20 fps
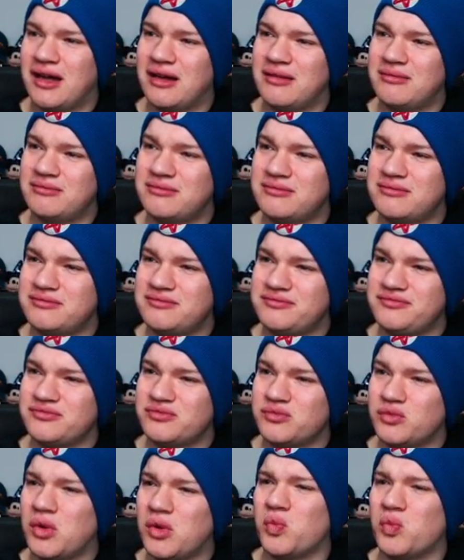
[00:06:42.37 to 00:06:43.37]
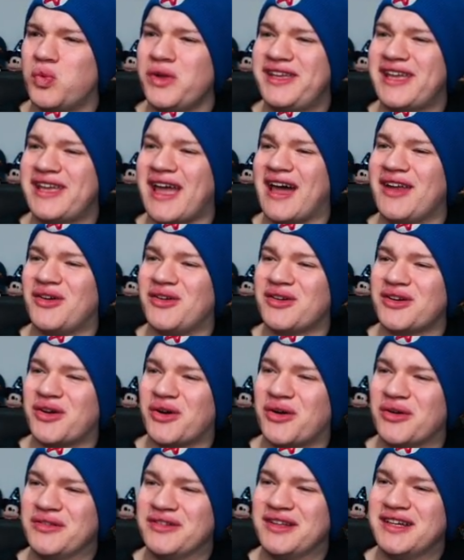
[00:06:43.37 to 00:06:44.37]
um, we cannot
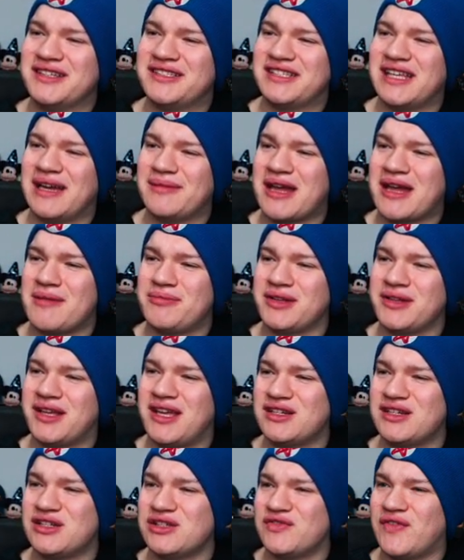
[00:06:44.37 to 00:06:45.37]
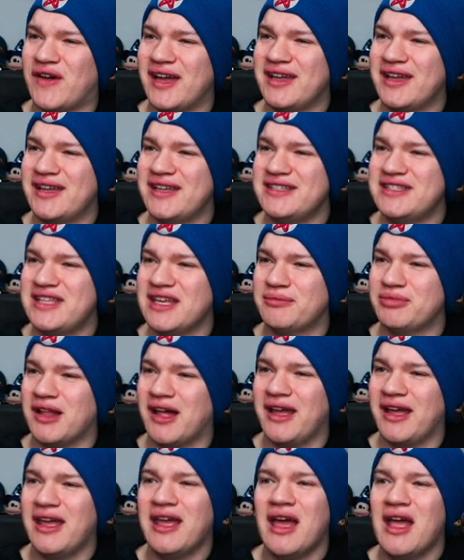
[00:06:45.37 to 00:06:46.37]
currently accept applications via Easy
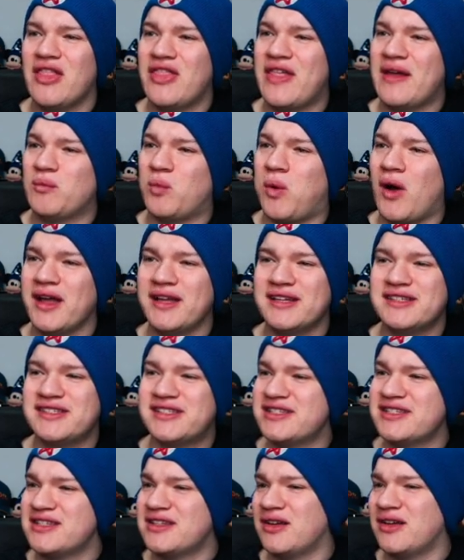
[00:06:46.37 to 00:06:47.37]
Apply. Then why is the